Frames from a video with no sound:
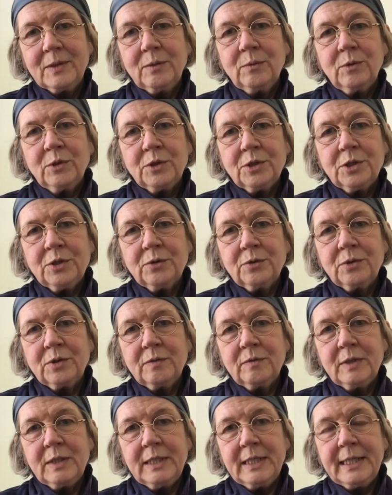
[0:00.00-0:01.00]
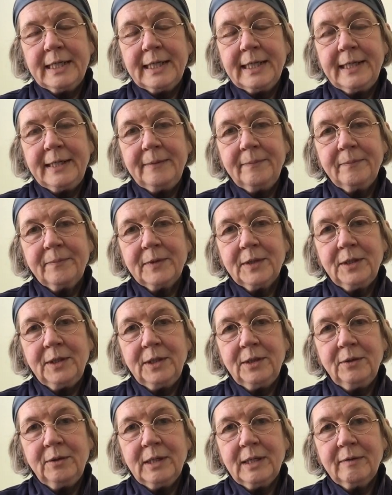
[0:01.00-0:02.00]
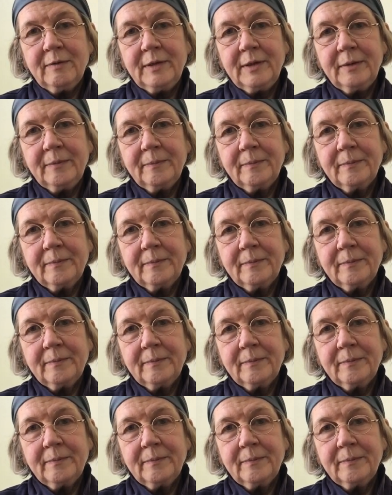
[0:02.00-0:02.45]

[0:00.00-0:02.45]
What sort of a day are you having?